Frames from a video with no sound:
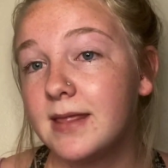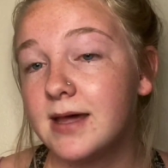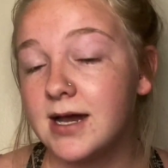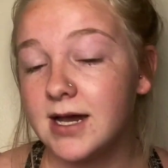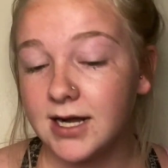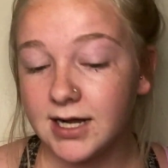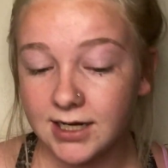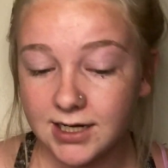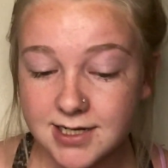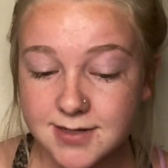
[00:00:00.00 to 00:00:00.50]

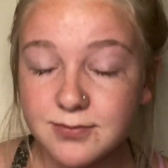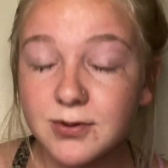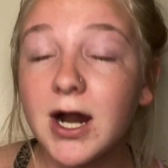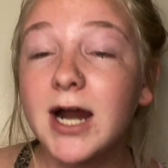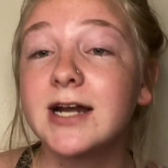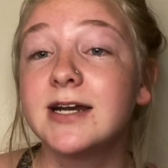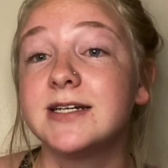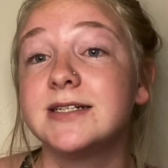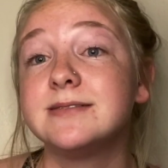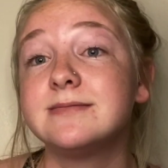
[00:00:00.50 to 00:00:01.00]
And I got
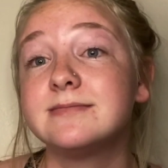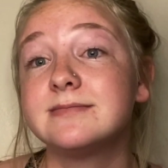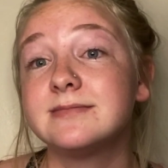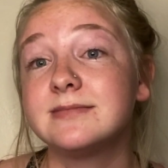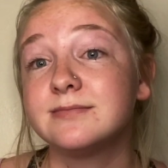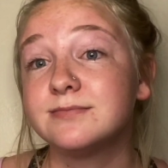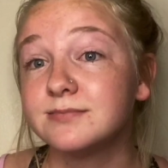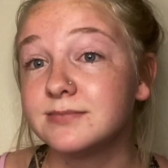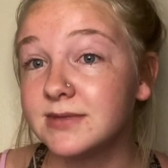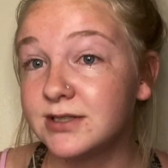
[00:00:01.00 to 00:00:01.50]
pregnant
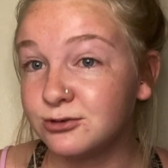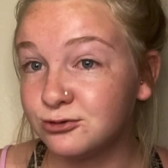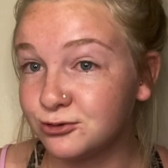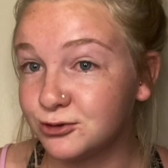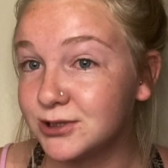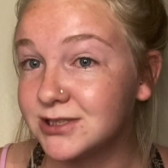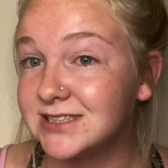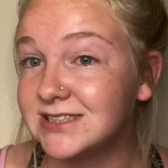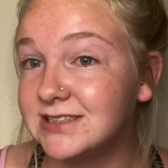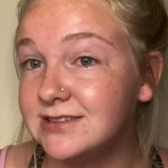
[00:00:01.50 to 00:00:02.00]
at
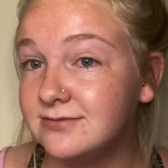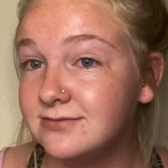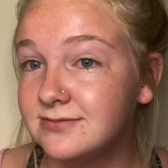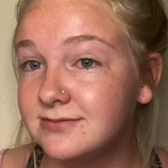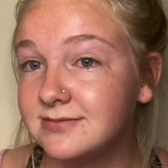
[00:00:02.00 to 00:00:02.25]
14.